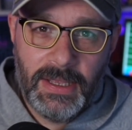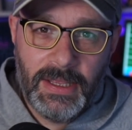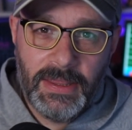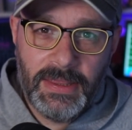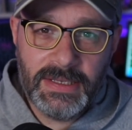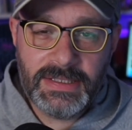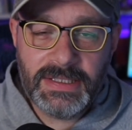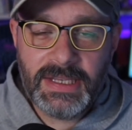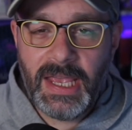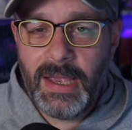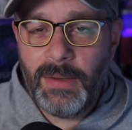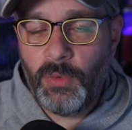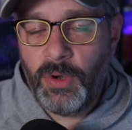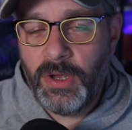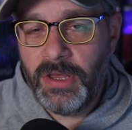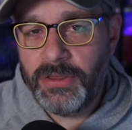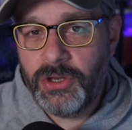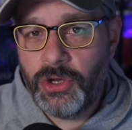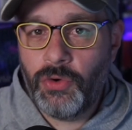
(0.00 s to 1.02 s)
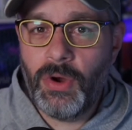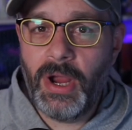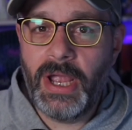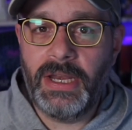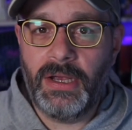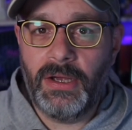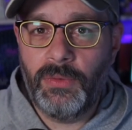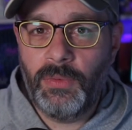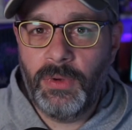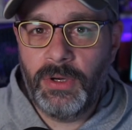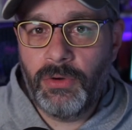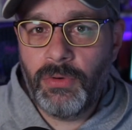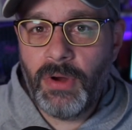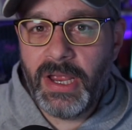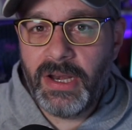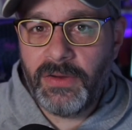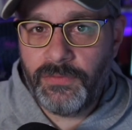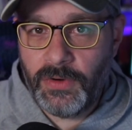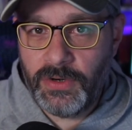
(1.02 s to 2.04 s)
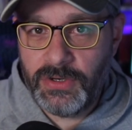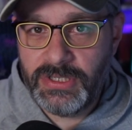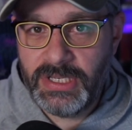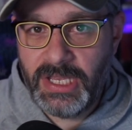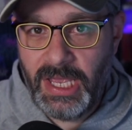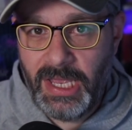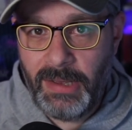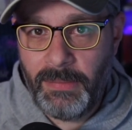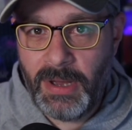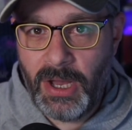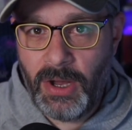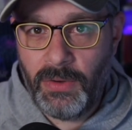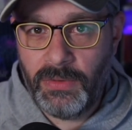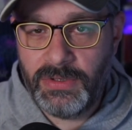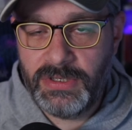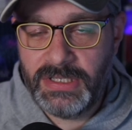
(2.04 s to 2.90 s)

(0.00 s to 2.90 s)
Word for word: This came with Crayta. When Crayta first came out,